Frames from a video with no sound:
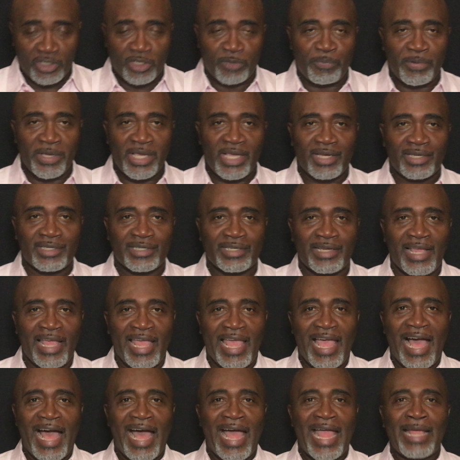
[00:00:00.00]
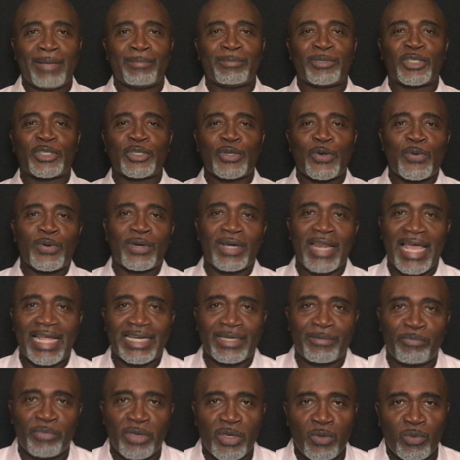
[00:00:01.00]
Speaks. I am so glad
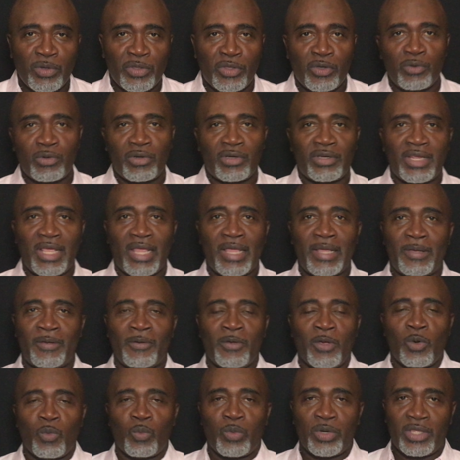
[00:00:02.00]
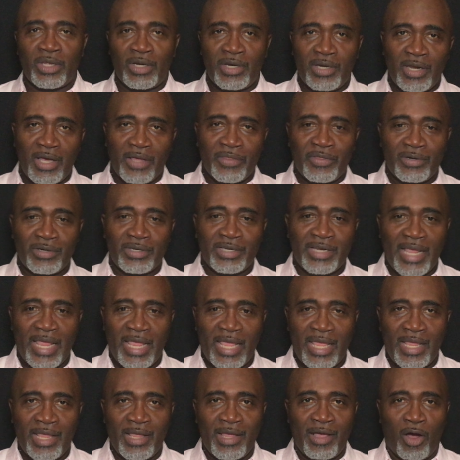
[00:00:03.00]
to be with you today with another
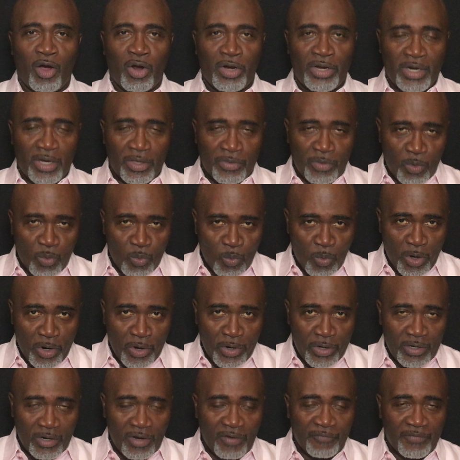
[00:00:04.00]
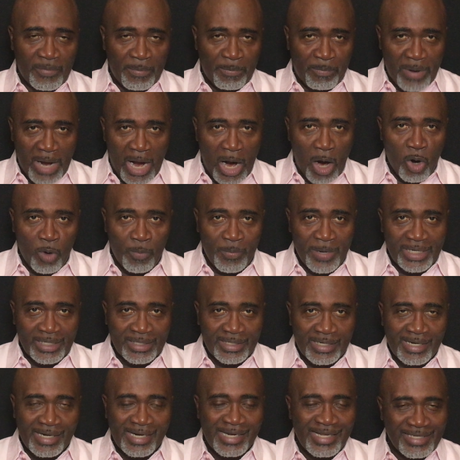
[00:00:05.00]
day or another word of empowerment.
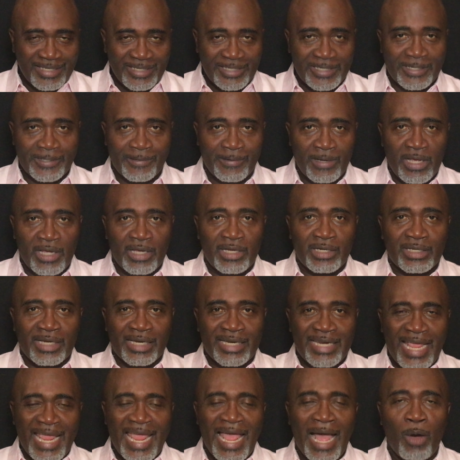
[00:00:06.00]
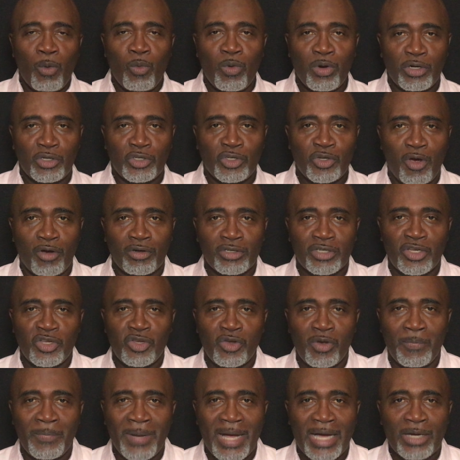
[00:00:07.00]
Listen, today I want to talk to
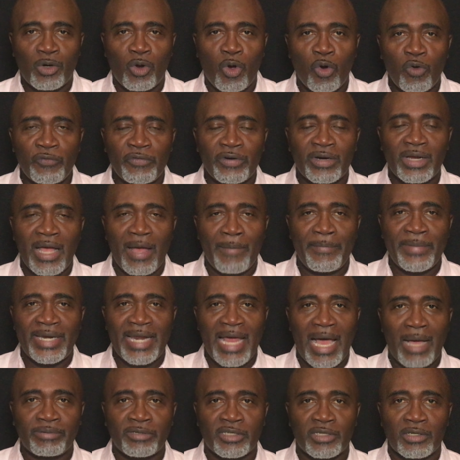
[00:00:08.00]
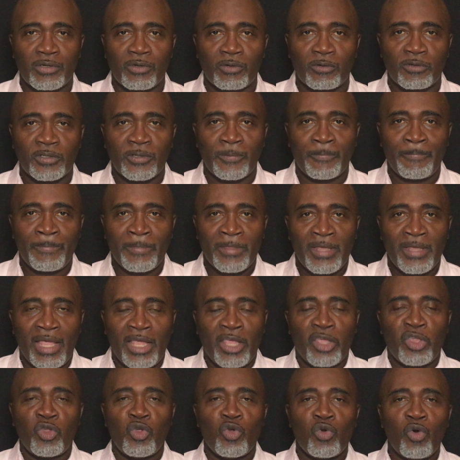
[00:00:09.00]
you about overcoming obstacles.
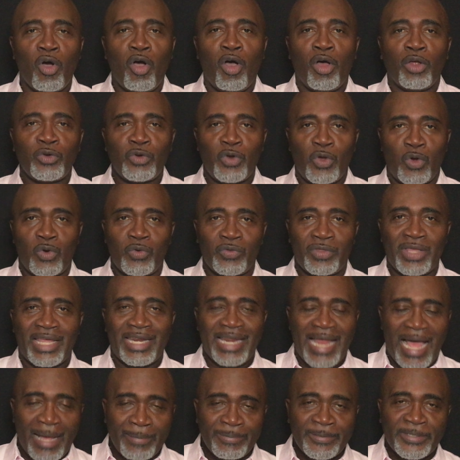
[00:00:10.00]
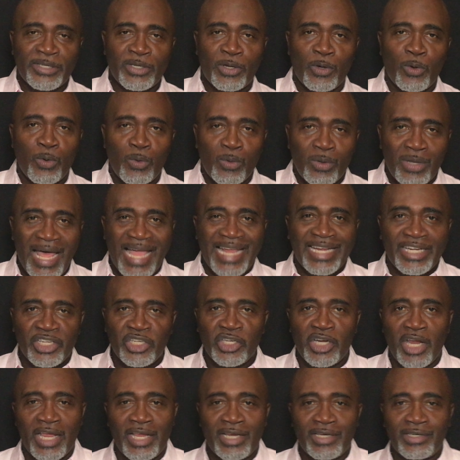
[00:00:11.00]
You all know that obstacle like
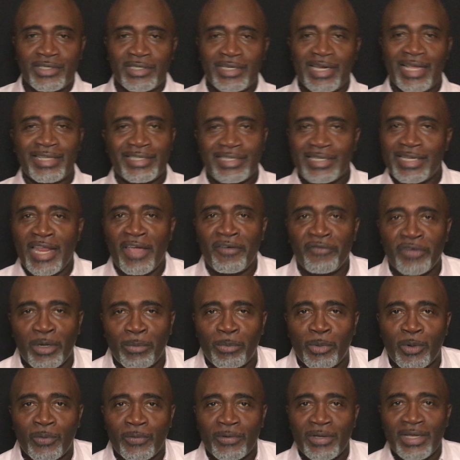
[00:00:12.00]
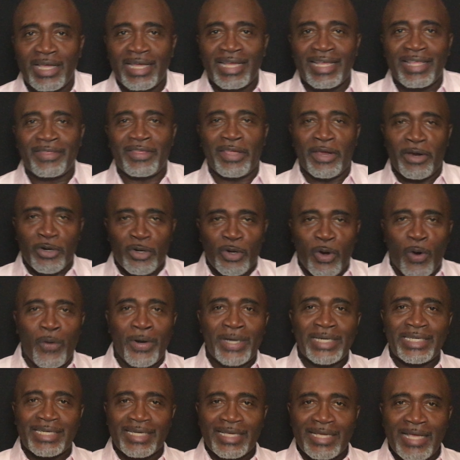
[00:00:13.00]
change is inevitable. They're
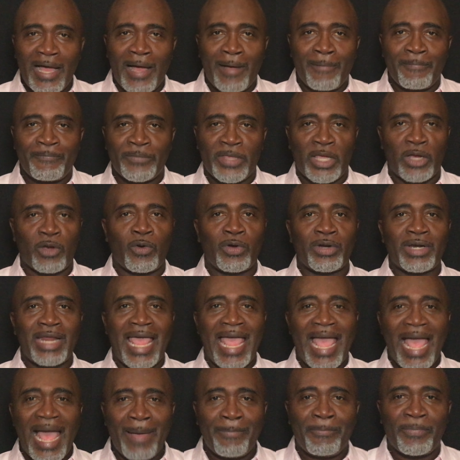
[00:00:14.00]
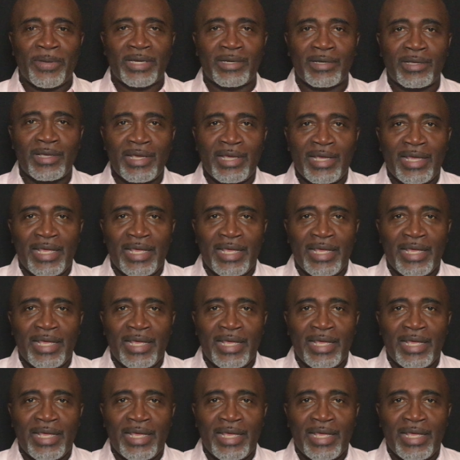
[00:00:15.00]
going to come. They're going to happen.